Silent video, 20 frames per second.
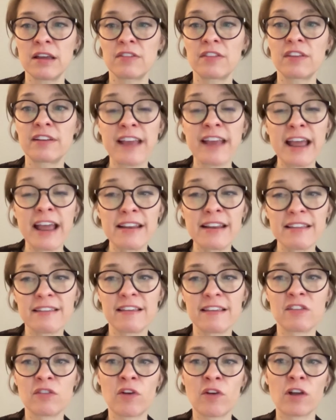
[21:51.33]
The
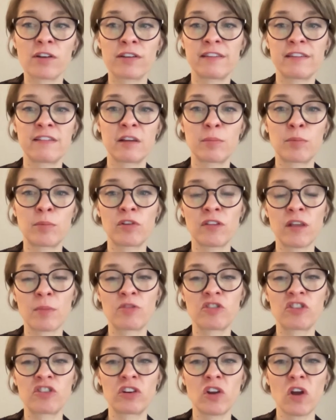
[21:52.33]
tendencies of autistic
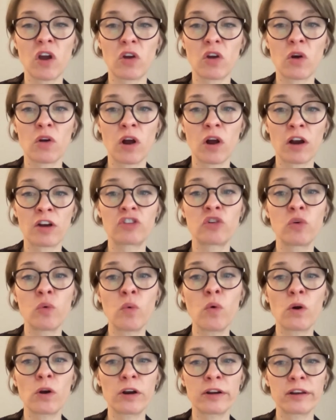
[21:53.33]
perception are
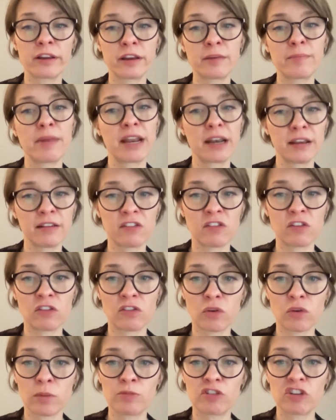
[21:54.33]
toward, in Manning's
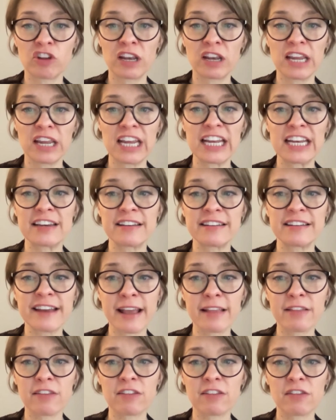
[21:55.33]
description, an
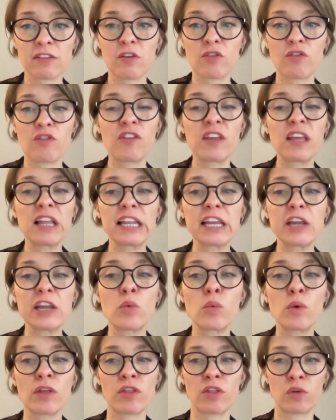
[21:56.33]
intense feeling
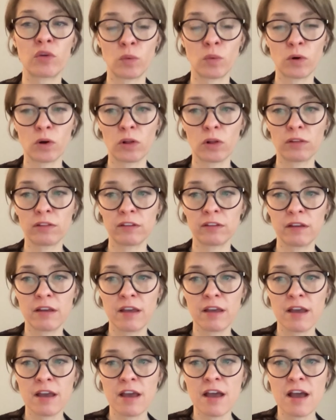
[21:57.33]
with the world,
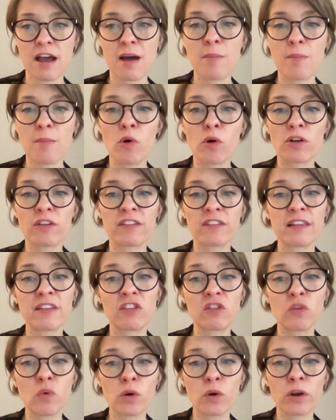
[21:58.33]
a more
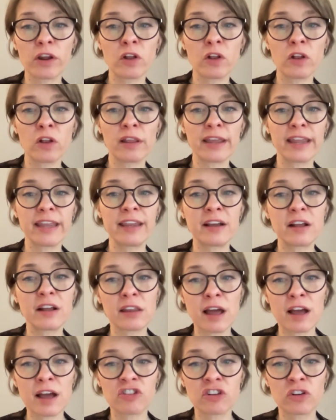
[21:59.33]
sensorial,
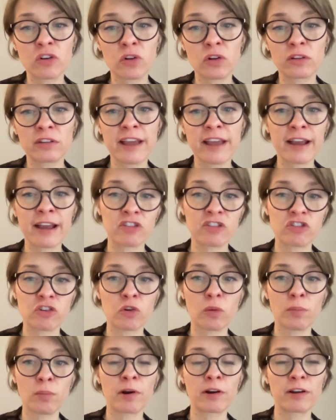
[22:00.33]
ecological,
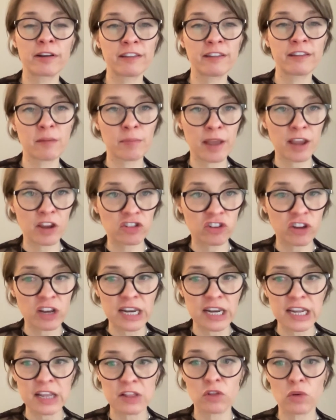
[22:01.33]
textural participation
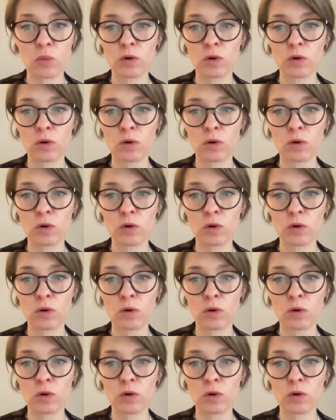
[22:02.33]
in the